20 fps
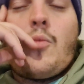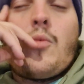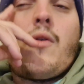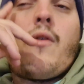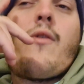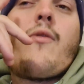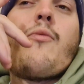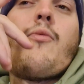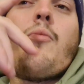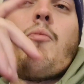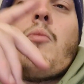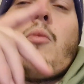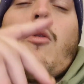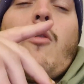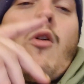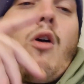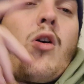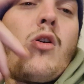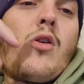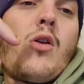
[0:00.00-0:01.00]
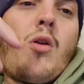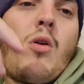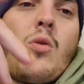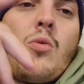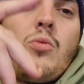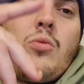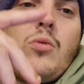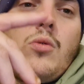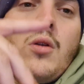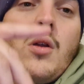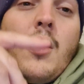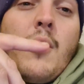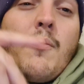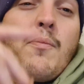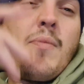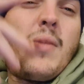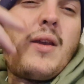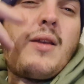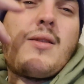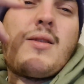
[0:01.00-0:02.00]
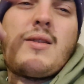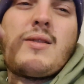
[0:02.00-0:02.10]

with Morocco being